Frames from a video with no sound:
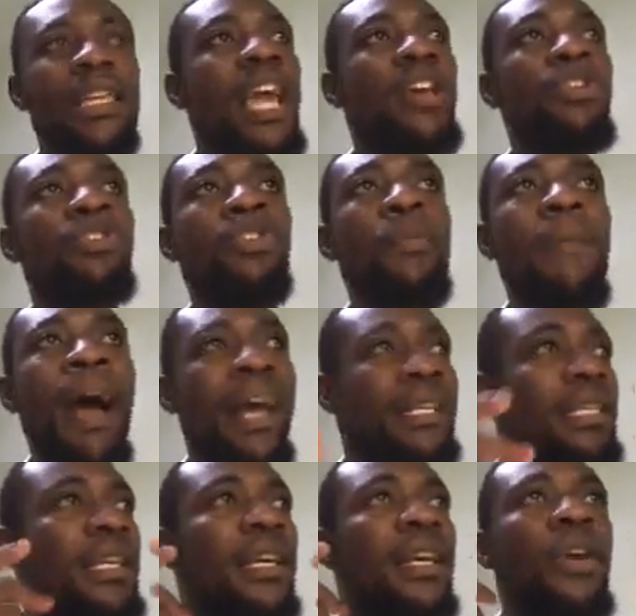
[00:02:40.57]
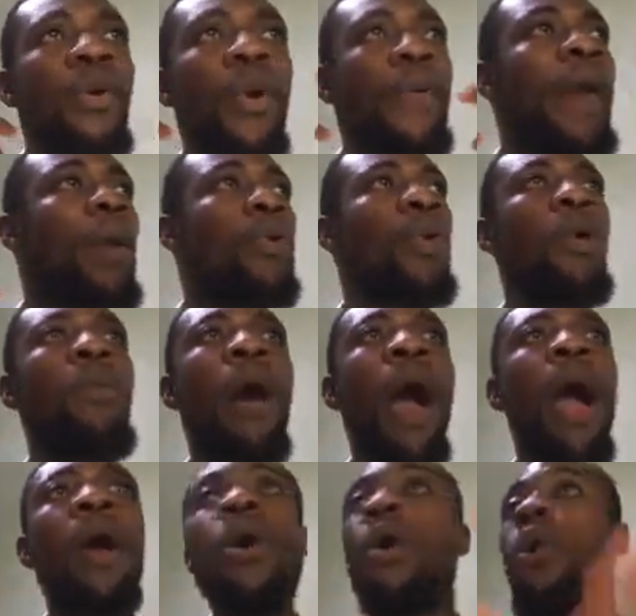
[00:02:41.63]
ye use mask ohwe kru mo
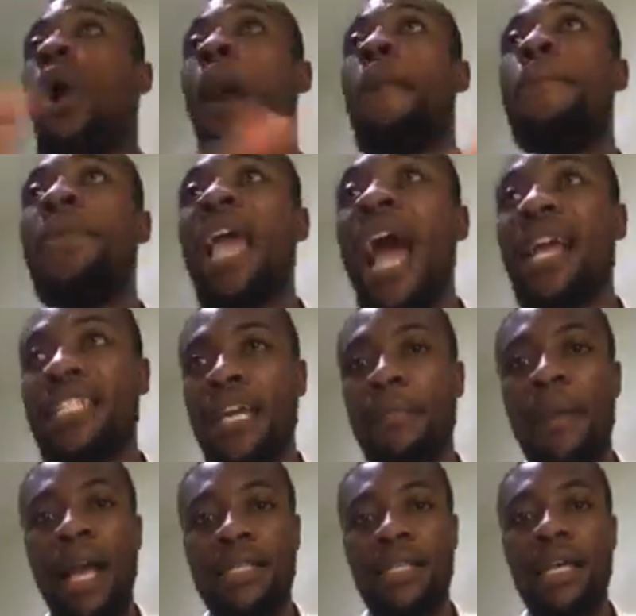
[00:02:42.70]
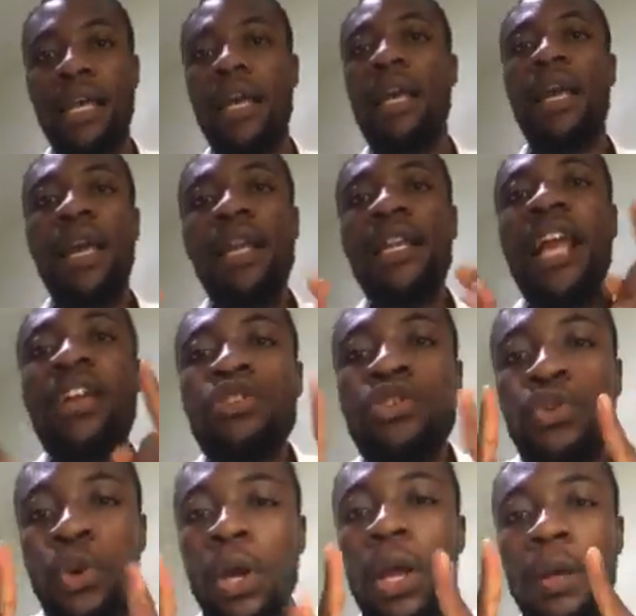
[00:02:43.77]
a obi a she mask na
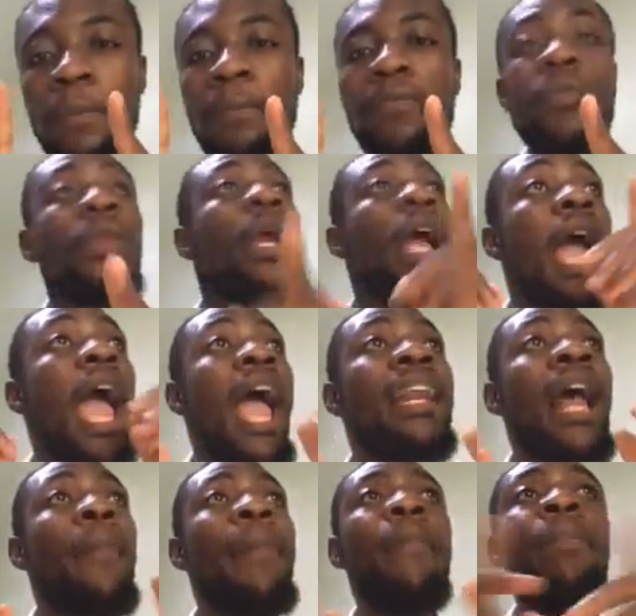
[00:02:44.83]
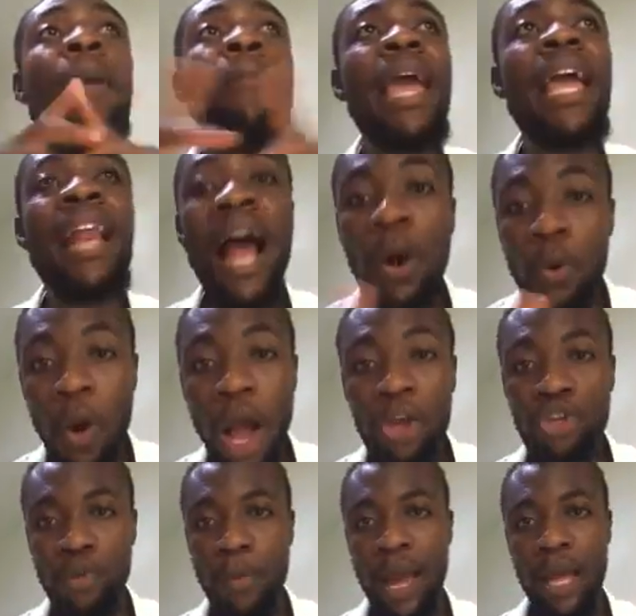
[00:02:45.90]
so so e na bebrebe na nko
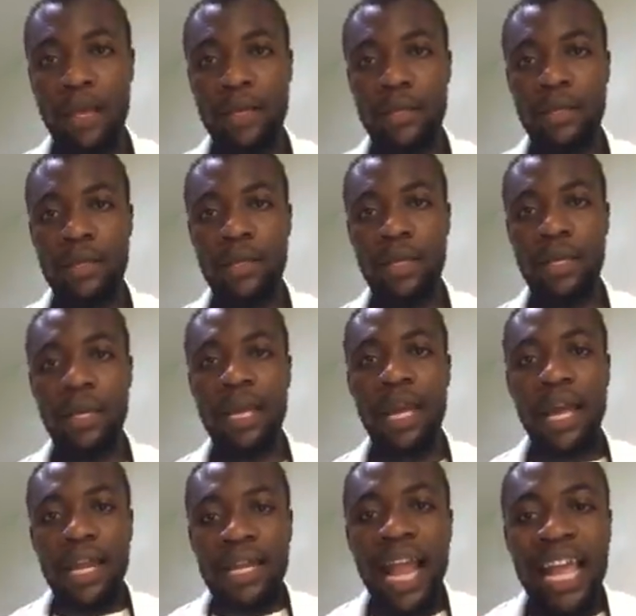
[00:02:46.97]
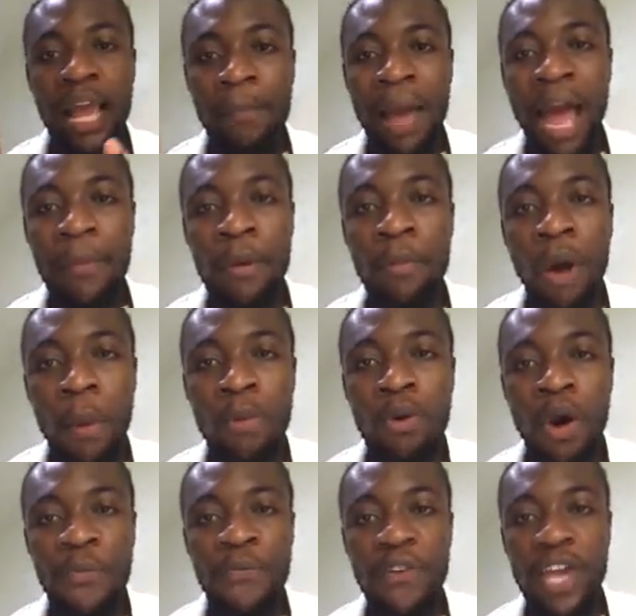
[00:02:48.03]
adwuma na ye maame mo
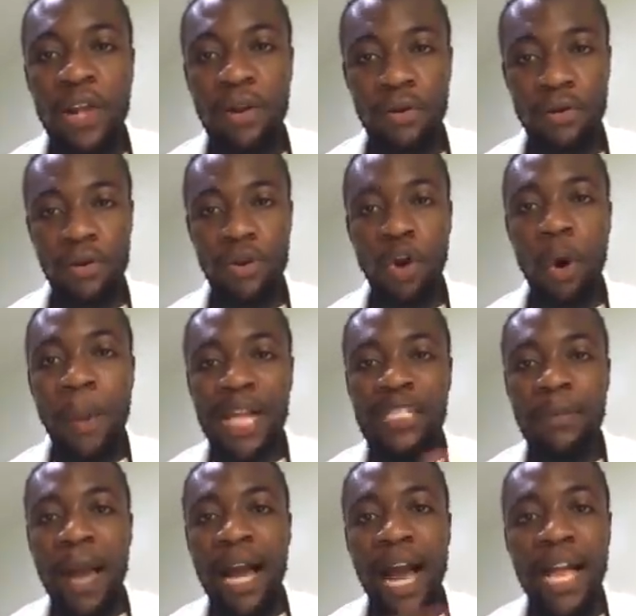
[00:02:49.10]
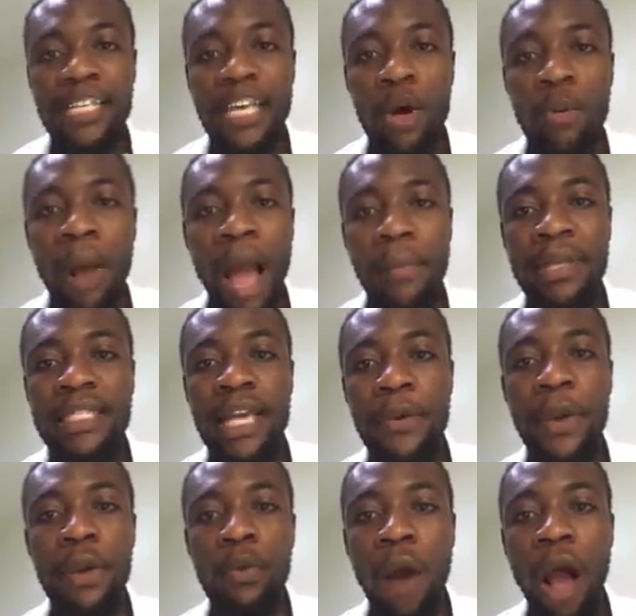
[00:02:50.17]
mo wo fie no obetima ka che wo maame
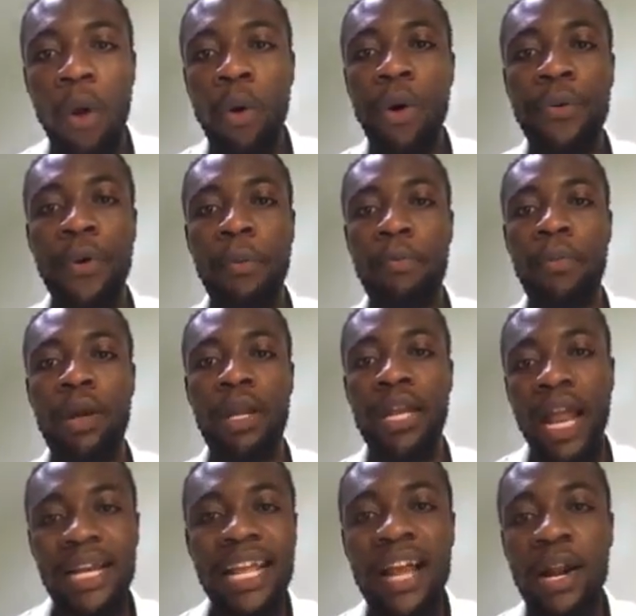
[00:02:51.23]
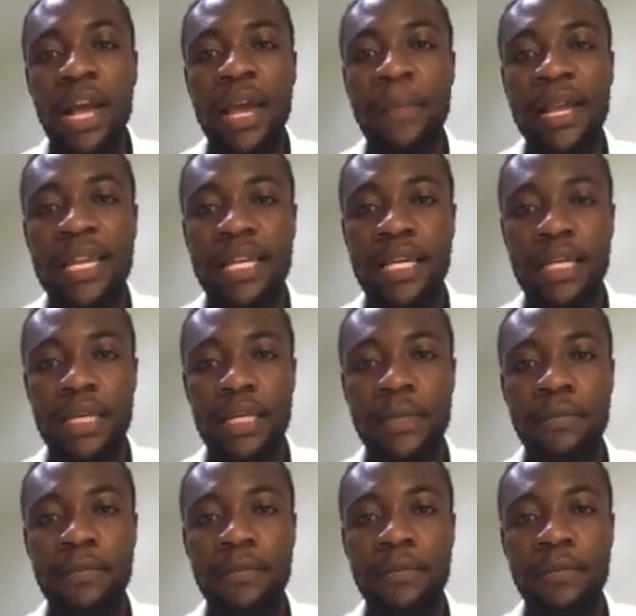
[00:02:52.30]
se hwe no anko dwom na de na ye bedi